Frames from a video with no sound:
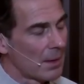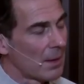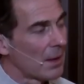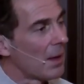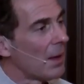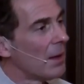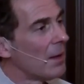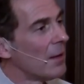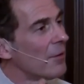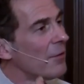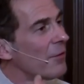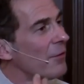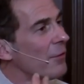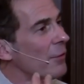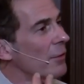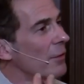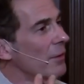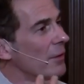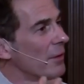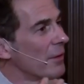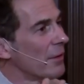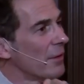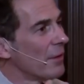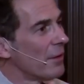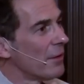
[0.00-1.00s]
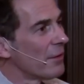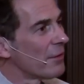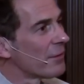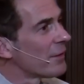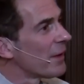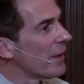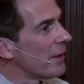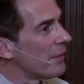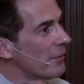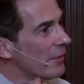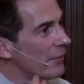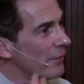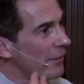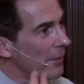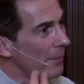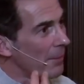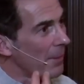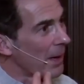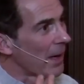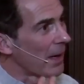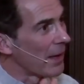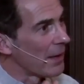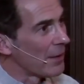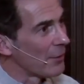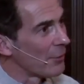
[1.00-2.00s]
colourful state of the
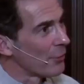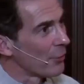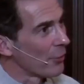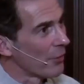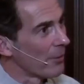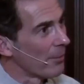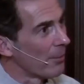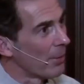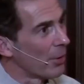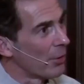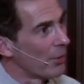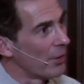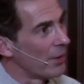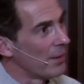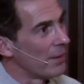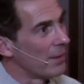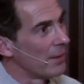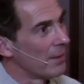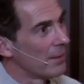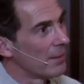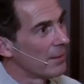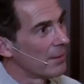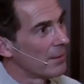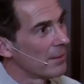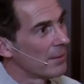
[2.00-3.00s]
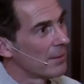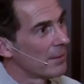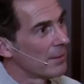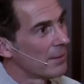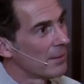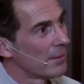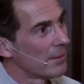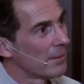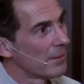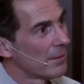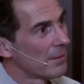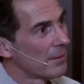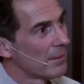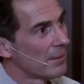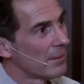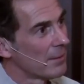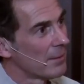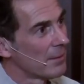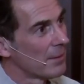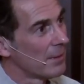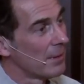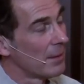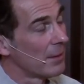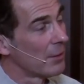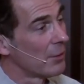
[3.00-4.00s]
mind or the body.
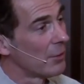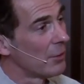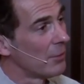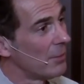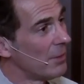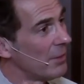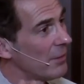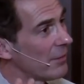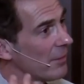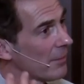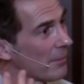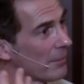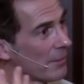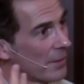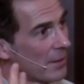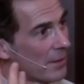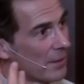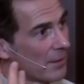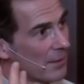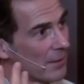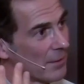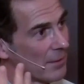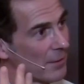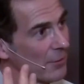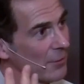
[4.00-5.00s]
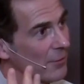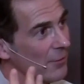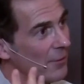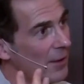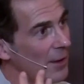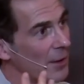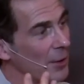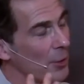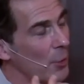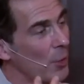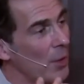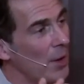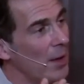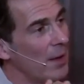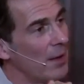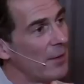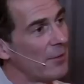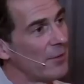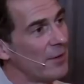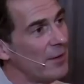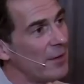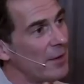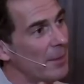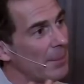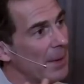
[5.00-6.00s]
It could be something that's very
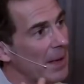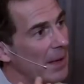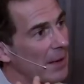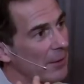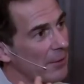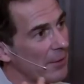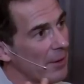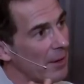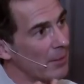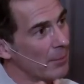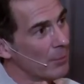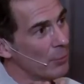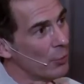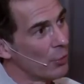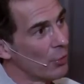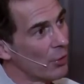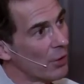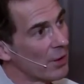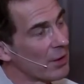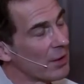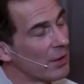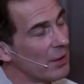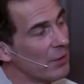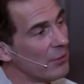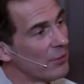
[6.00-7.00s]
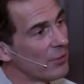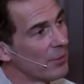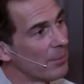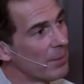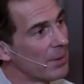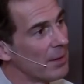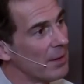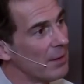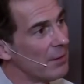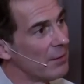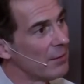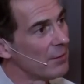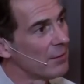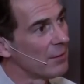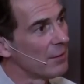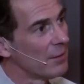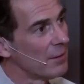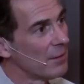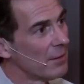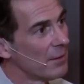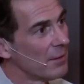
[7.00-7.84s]
quiet in the background, more akin to peace.